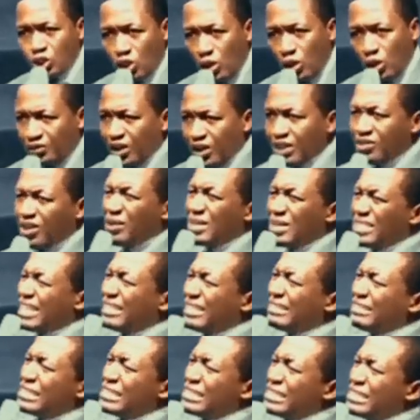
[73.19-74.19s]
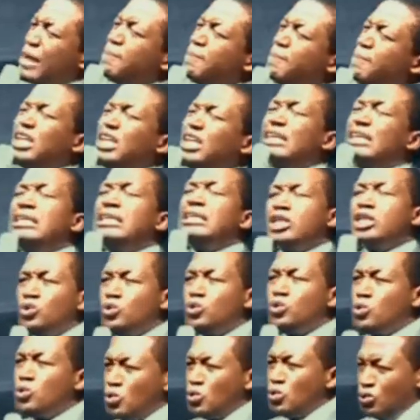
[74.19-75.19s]
something. There is a deception in
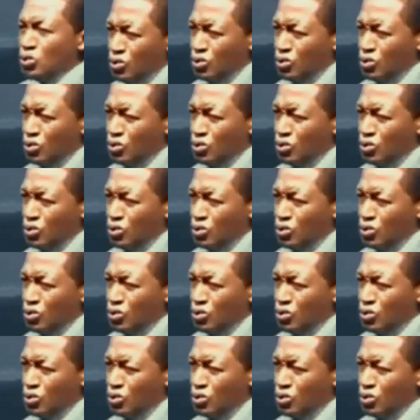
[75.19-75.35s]
you.